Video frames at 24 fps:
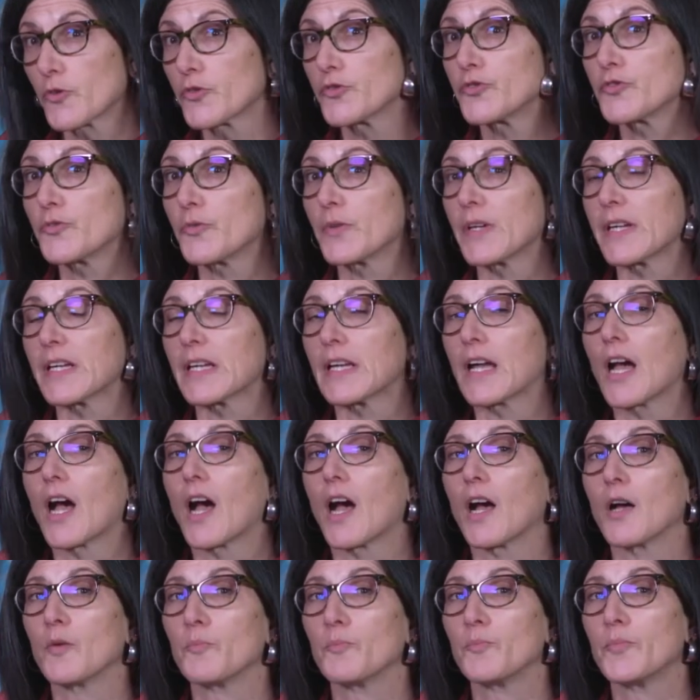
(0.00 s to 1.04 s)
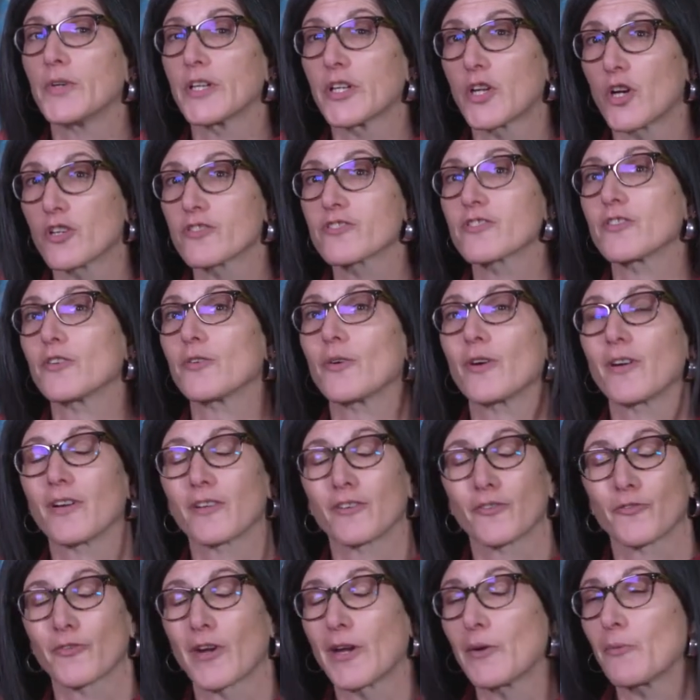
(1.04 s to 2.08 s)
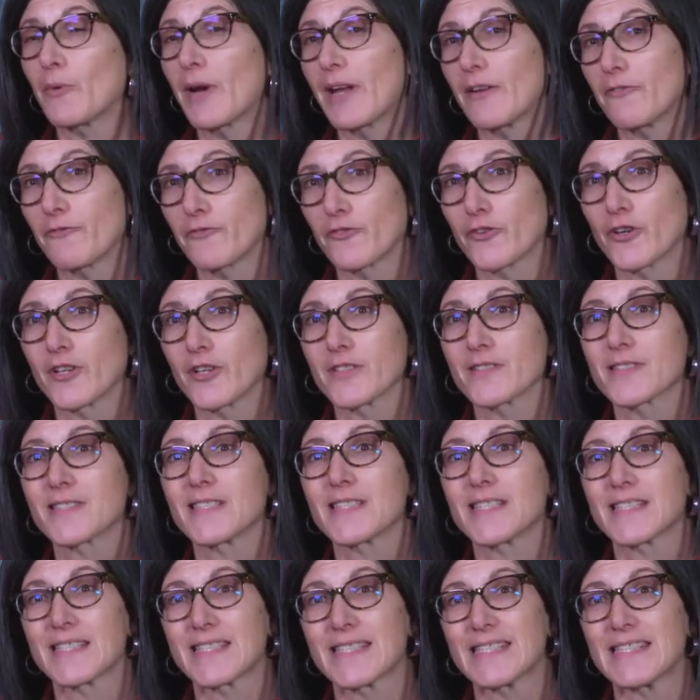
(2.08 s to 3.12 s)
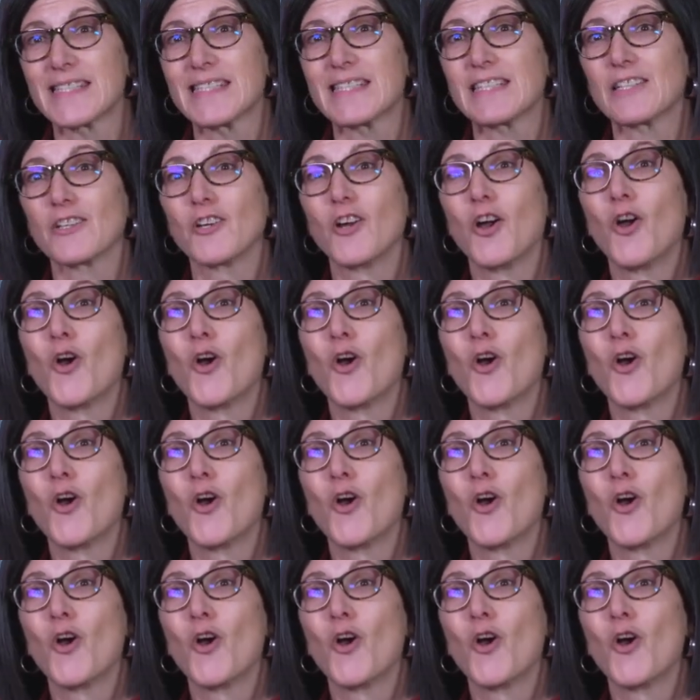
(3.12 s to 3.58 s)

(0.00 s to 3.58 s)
we're doing, but also a great way for us to see